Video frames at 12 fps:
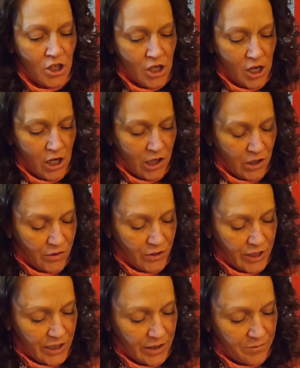Oh
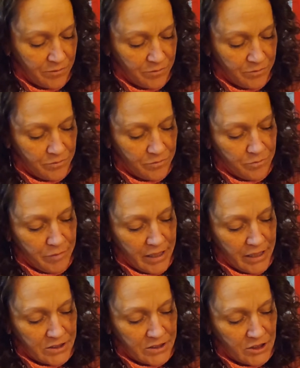yeah,
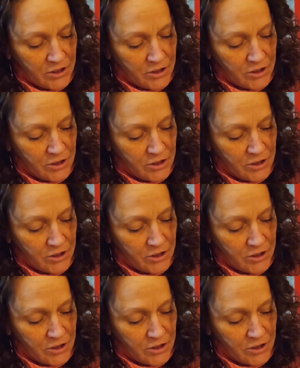back to